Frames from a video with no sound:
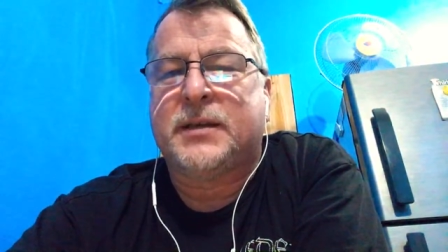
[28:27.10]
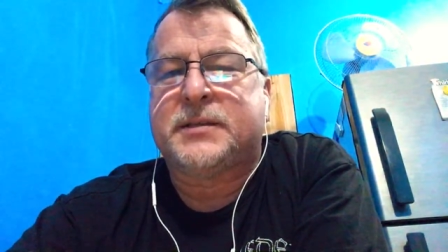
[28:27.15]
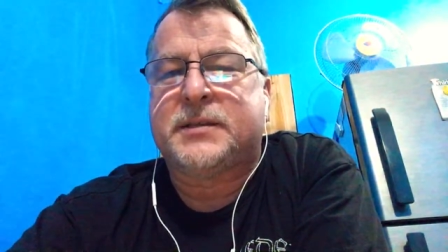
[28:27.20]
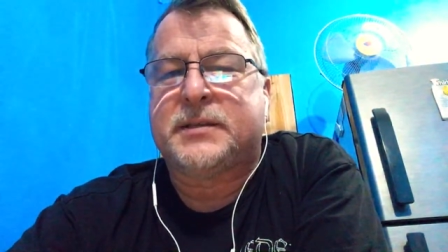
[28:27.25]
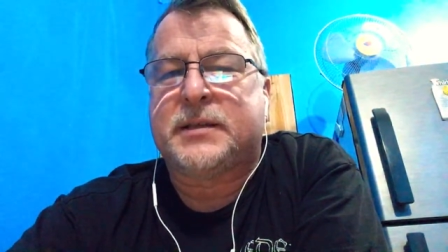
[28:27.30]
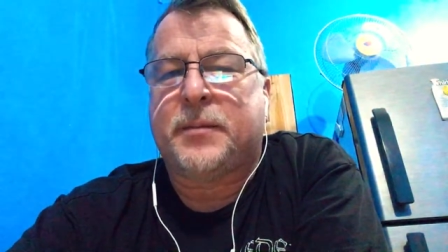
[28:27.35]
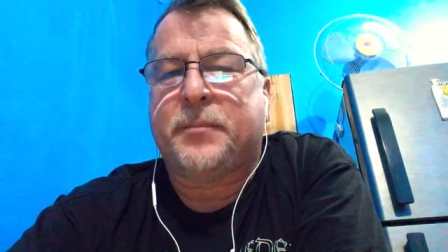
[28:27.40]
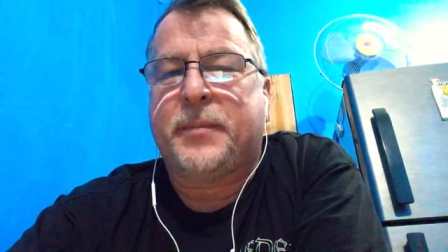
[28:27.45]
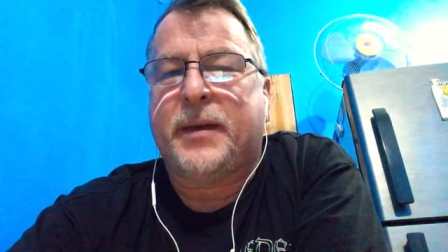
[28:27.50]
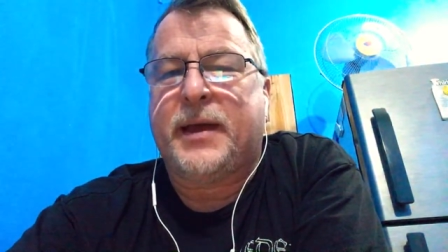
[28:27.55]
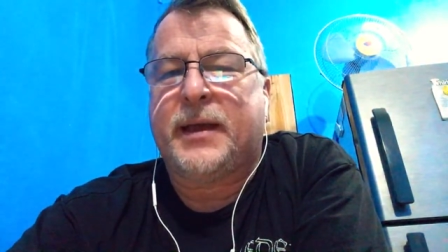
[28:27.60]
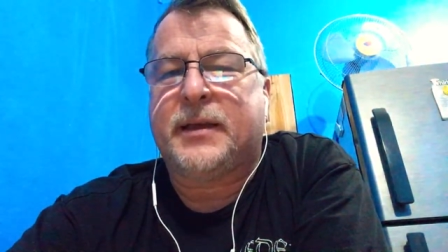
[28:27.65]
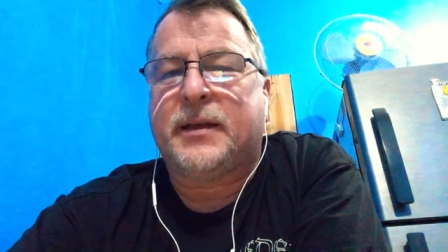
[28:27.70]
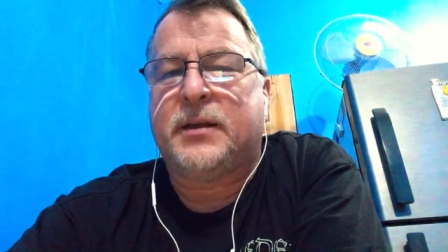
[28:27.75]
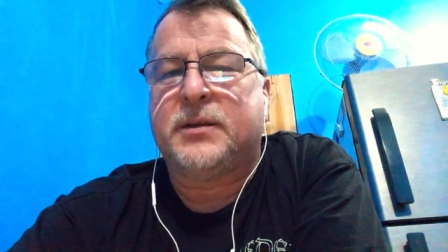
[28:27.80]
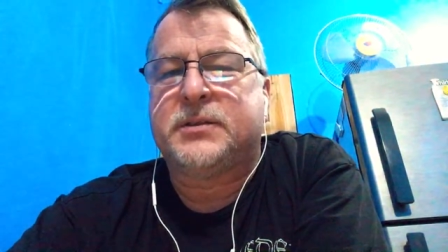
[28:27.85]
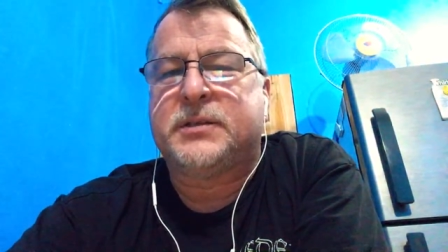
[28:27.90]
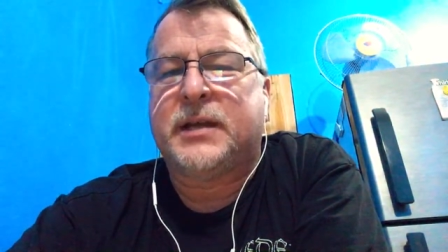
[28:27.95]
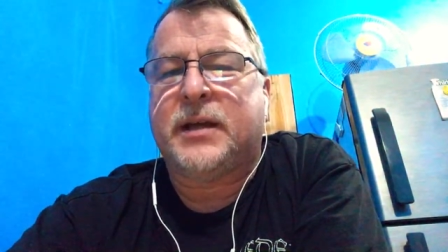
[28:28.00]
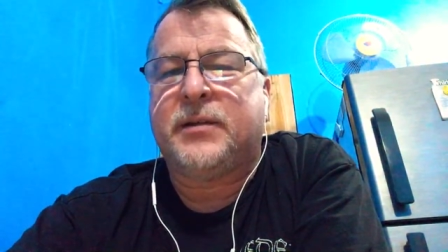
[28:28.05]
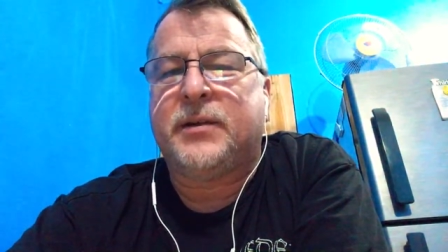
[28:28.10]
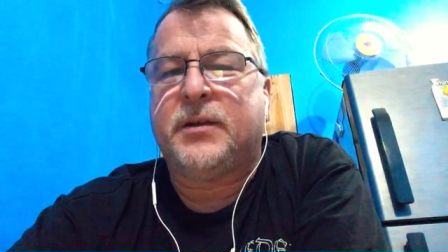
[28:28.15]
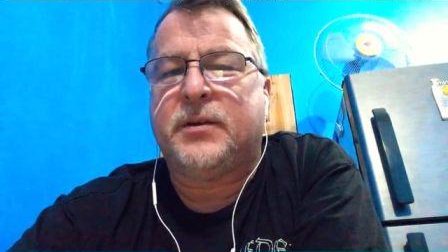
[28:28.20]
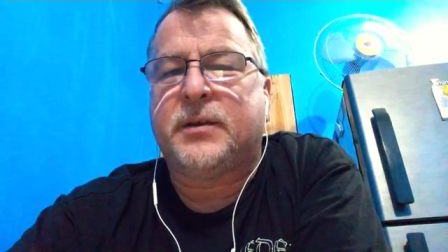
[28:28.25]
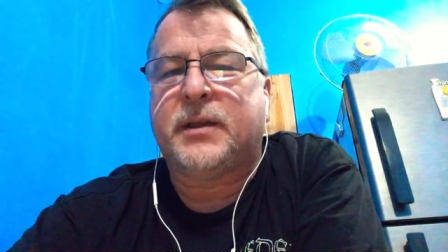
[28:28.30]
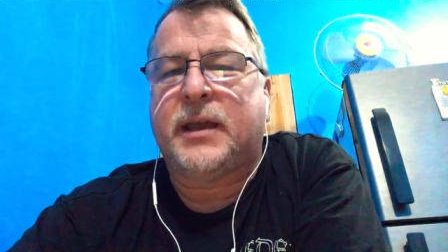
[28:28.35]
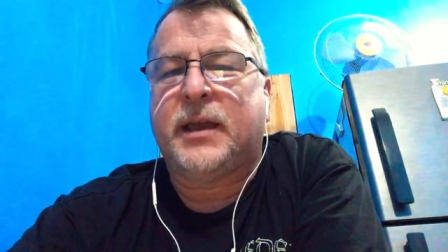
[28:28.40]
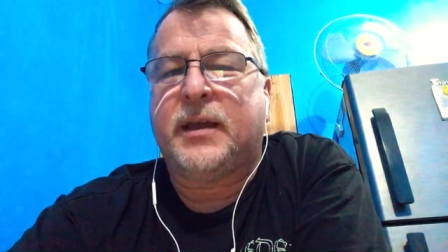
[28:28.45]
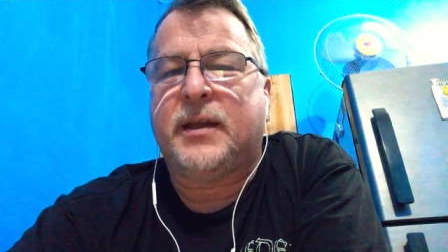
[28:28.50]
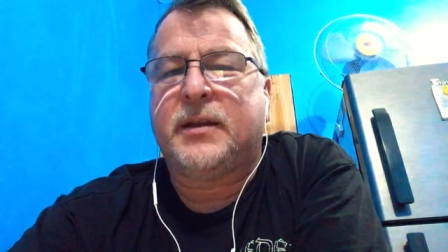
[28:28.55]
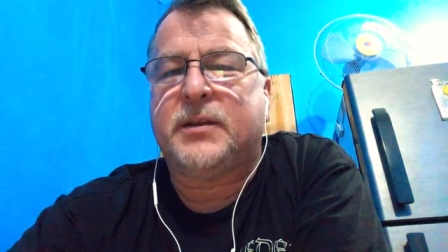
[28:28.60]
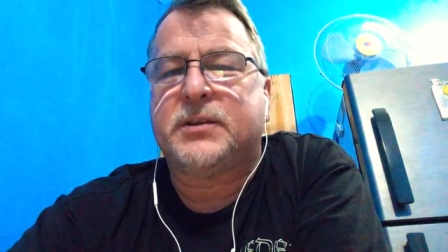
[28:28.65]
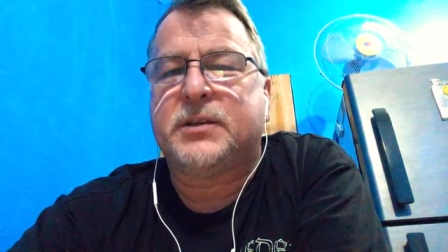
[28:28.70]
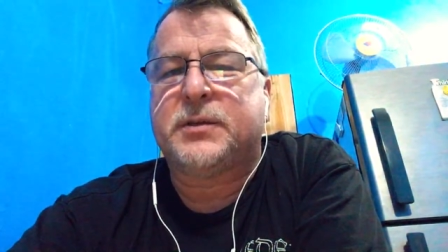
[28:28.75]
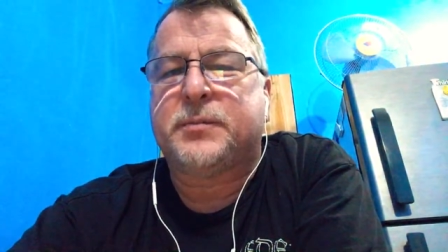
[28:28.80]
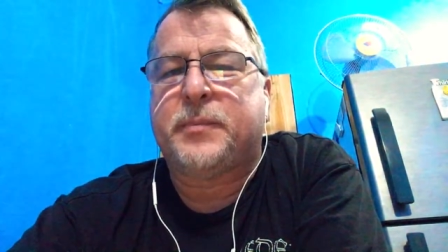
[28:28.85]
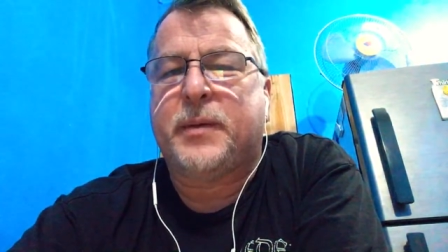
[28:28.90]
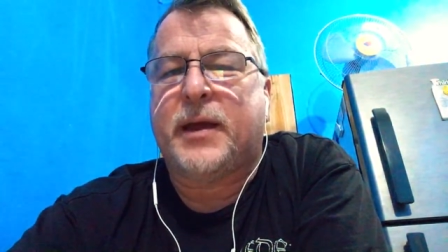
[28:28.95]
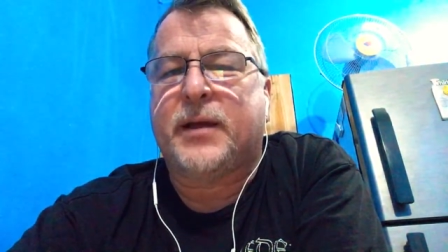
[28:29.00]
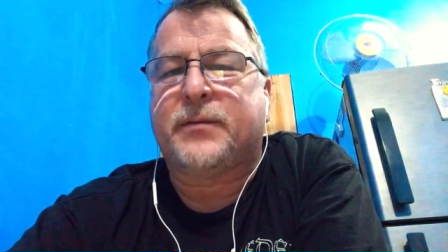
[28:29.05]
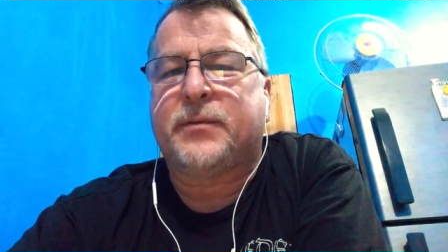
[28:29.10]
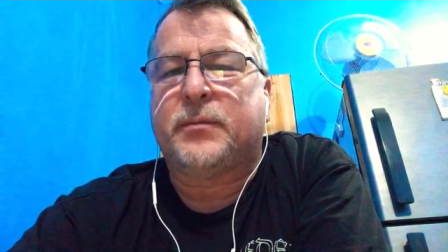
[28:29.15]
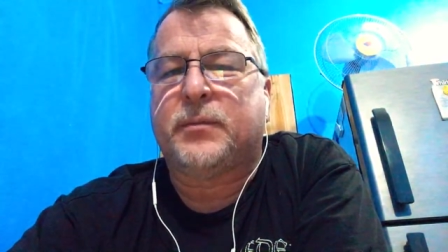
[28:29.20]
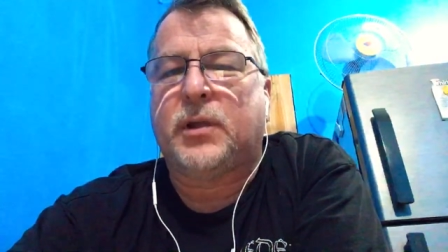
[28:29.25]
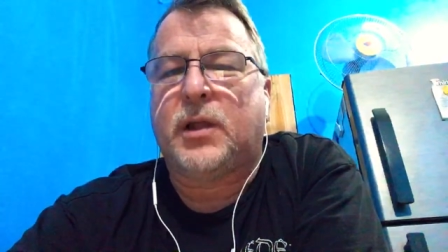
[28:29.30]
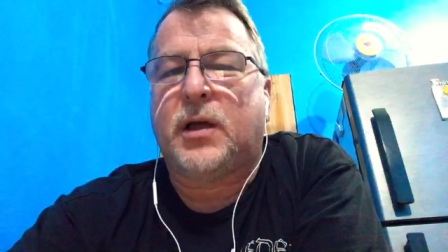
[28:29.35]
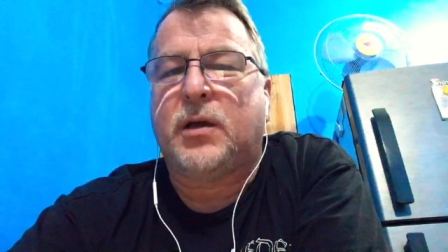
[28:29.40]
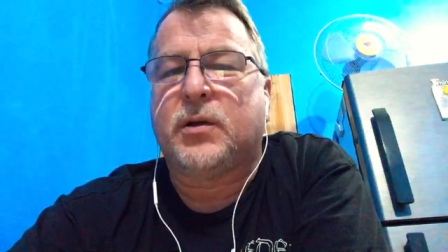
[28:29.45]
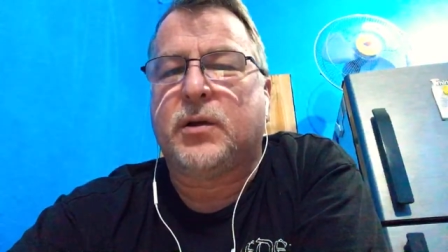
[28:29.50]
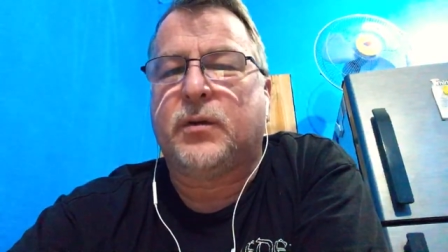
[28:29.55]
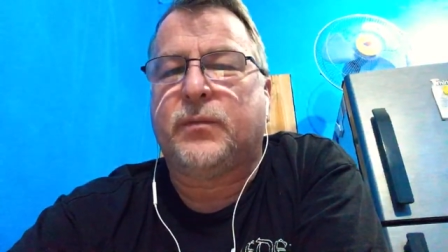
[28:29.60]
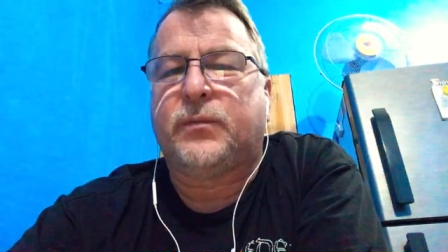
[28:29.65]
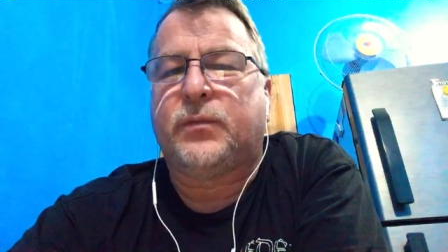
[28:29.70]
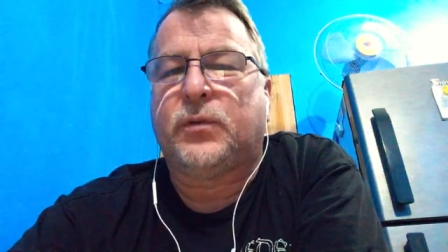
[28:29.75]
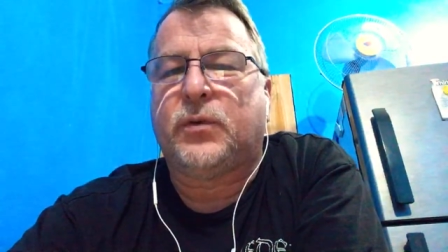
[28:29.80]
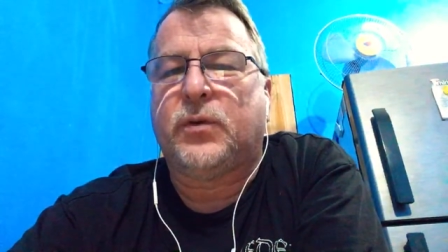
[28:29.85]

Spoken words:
Knight says, I'm back in Ontario, Canada, just back from Lago,